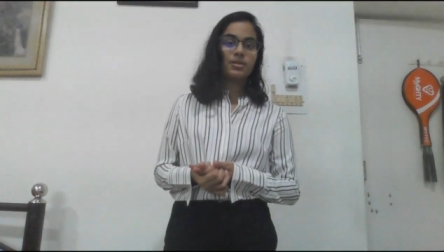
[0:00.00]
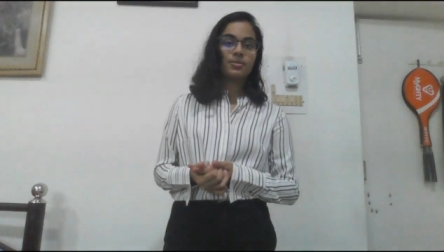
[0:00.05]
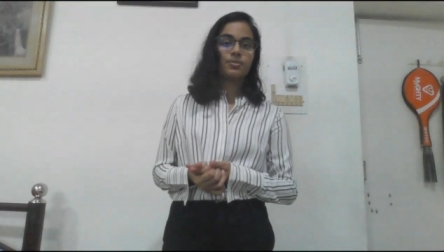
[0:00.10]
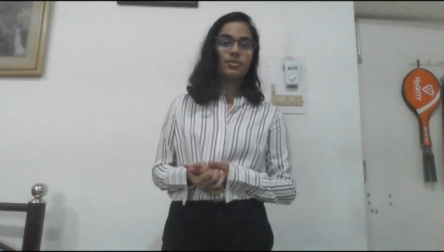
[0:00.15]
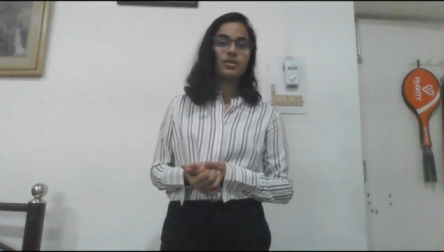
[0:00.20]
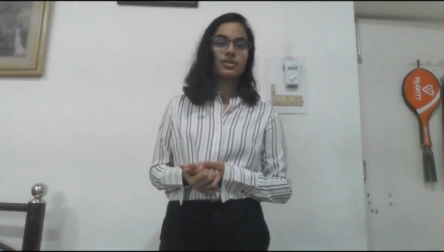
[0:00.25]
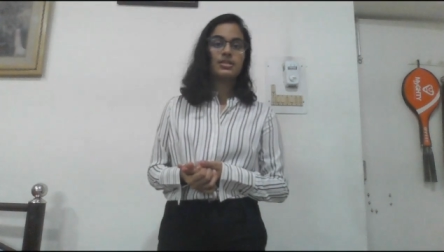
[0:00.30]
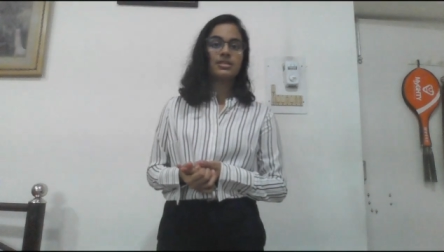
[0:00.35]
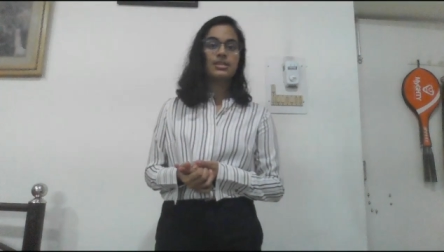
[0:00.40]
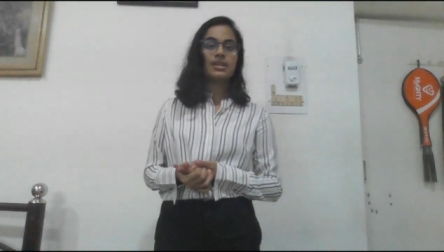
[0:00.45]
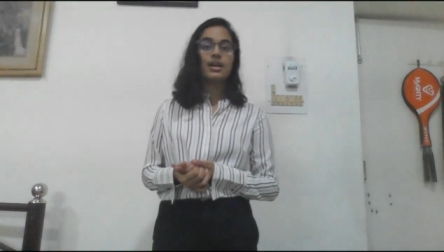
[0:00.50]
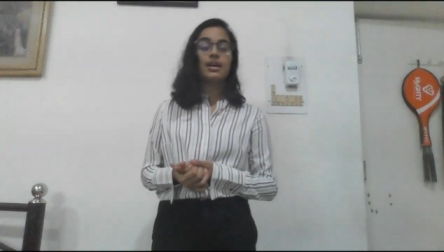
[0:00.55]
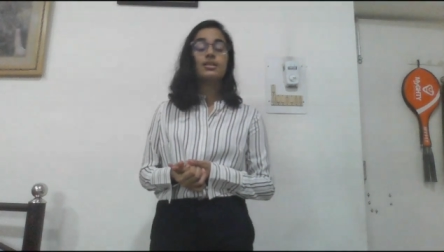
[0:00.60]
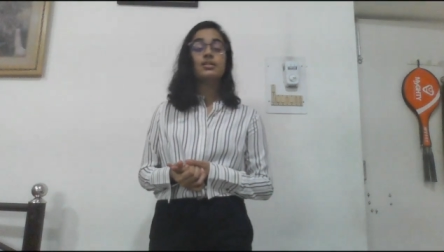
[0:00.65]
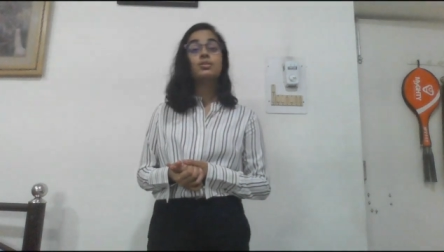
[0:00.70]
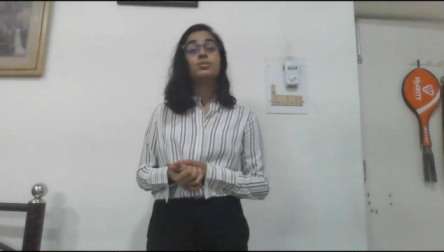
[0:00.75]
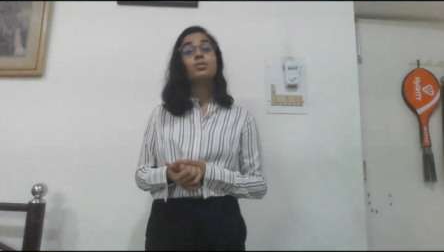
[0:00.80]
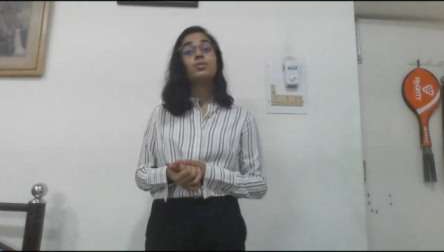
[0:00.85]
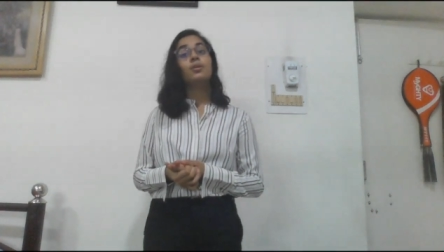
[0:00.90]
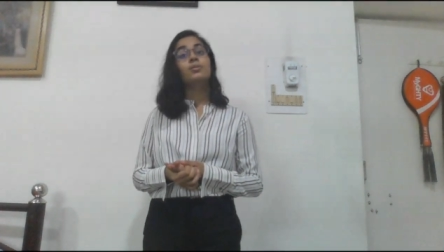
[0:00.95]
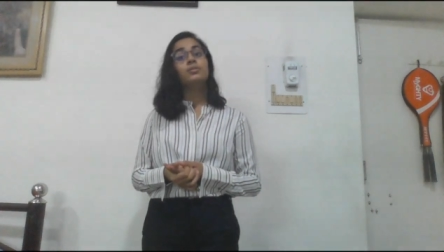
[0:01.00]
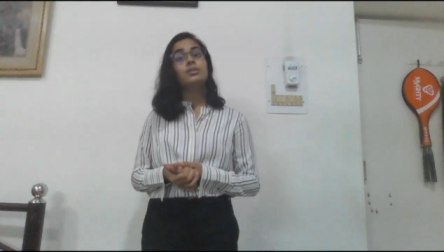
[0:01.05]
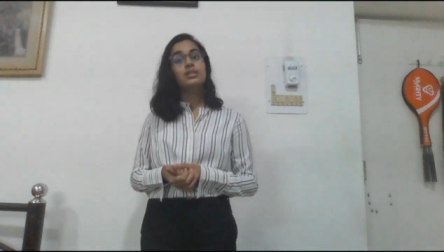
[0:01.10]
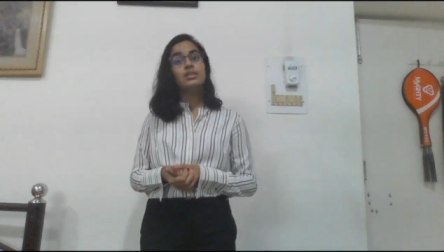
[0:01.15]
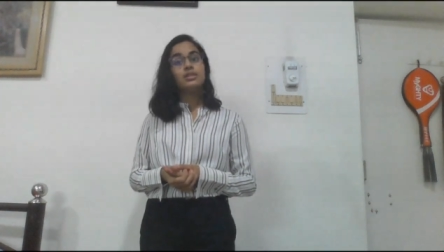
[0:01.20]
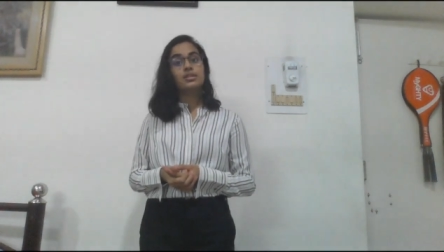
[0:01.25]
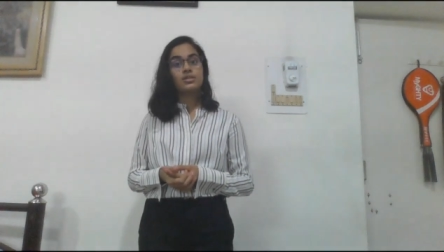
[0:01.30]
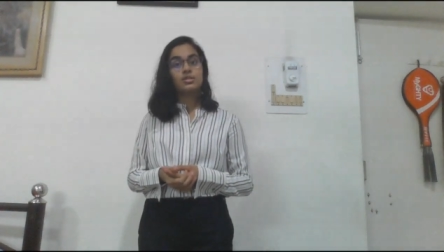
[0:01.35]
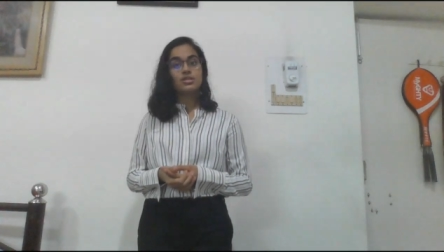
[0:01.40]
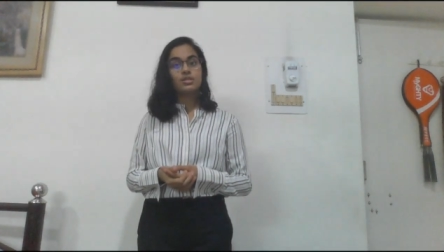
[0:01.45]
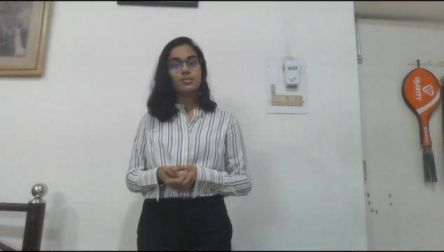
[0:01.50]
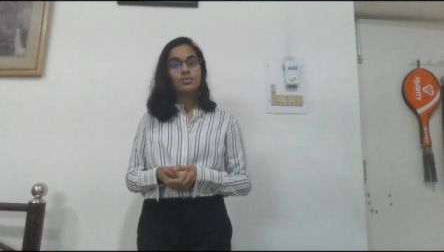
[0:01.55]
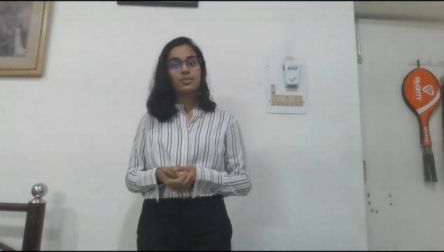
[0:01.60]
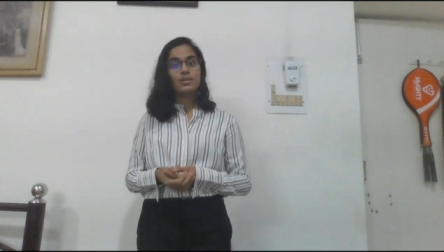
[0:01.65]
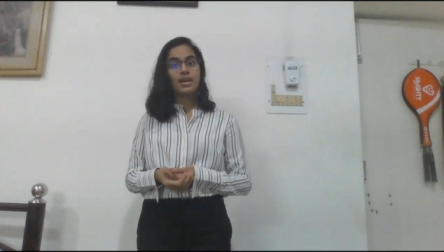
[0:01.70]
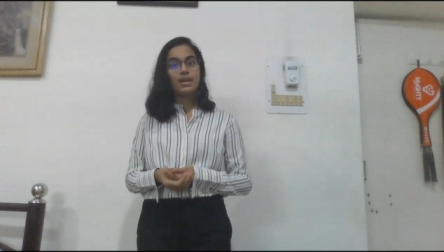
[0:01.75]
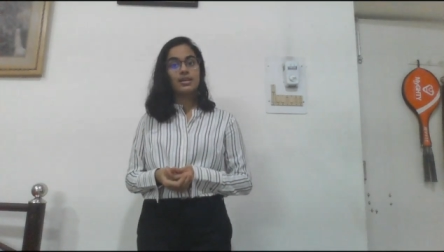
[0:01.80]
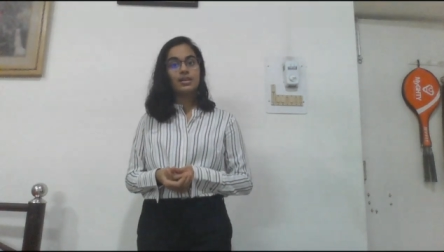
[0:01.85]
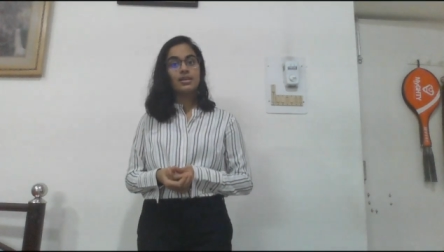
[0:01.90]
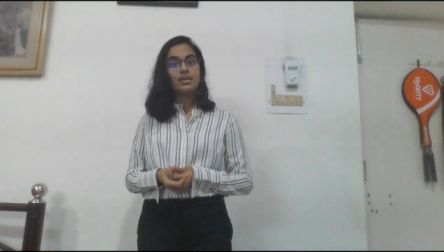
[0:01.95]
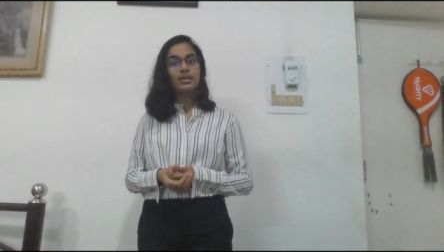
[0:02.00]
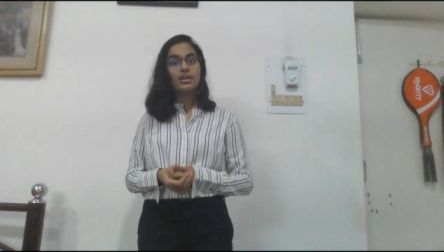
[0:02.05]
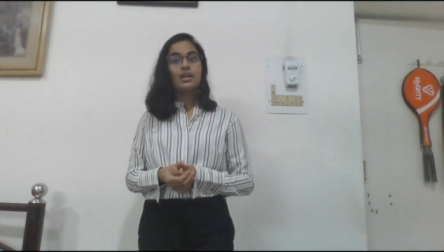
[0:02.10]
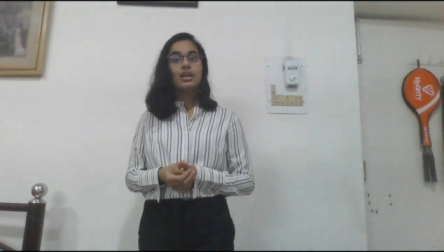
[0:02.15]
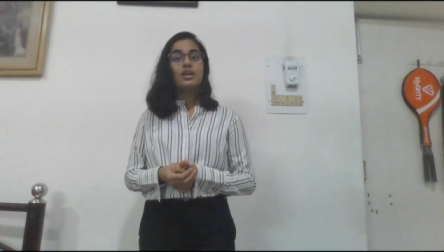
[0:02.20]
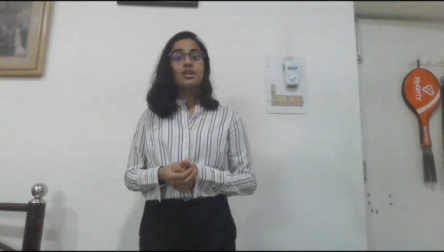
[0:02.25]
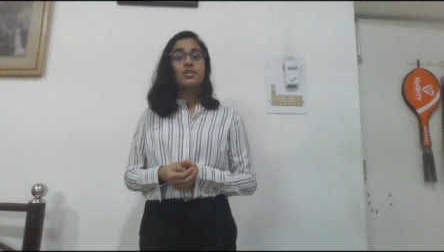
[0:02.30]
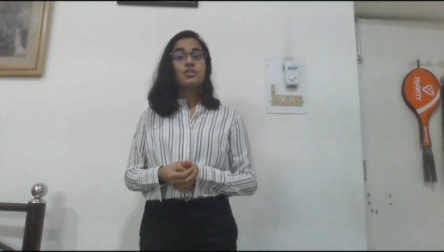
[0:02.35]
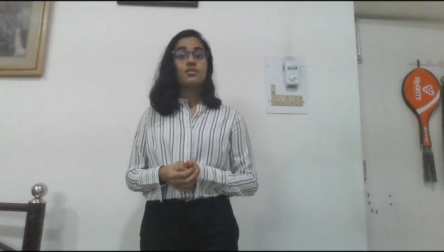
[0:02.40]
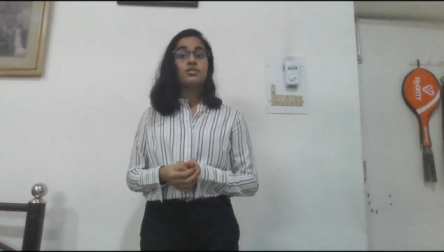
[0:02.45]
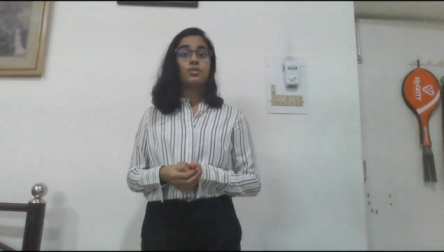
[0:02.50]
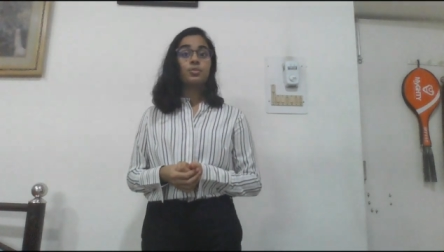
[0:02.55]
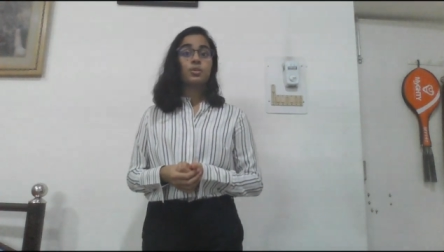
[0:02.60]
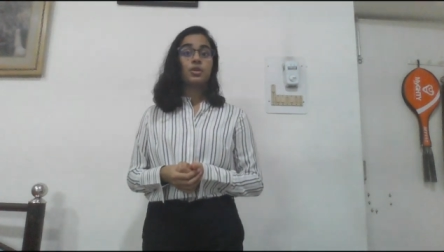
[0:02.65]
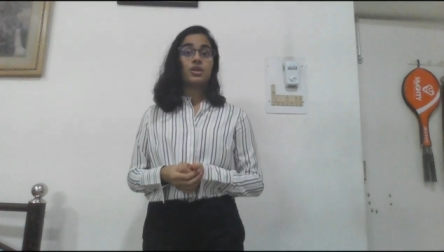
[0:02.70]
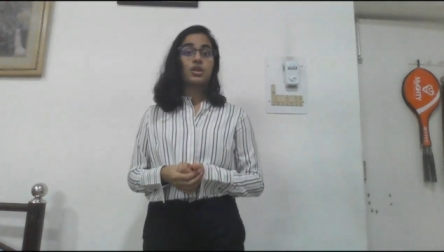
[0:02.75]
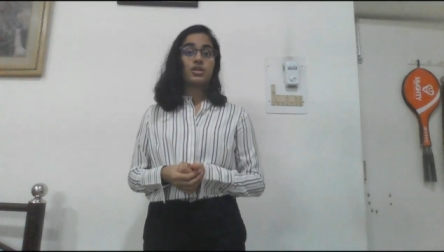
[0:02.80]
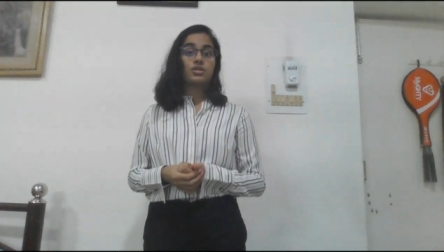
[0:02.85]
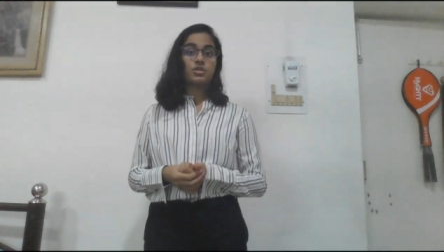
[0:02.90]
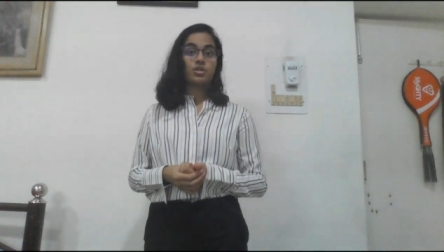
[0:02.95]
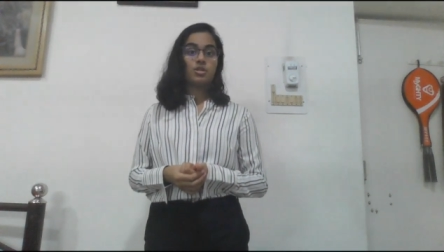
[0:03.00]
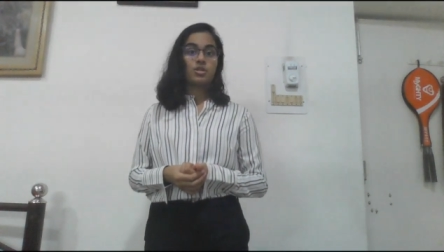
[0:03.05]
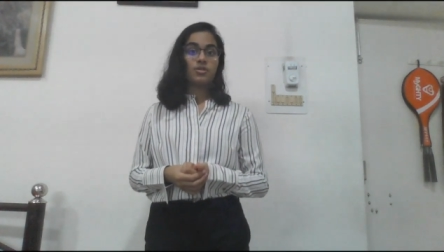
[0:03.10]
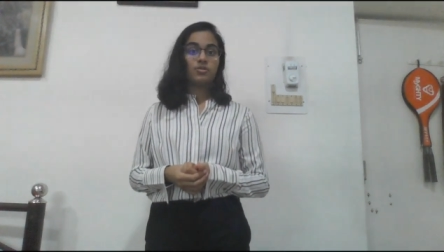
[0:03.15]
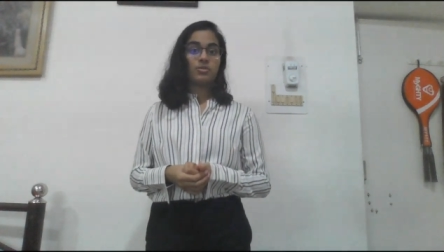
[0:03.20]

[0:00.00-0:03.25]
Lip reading: process from the initial planning to the production of the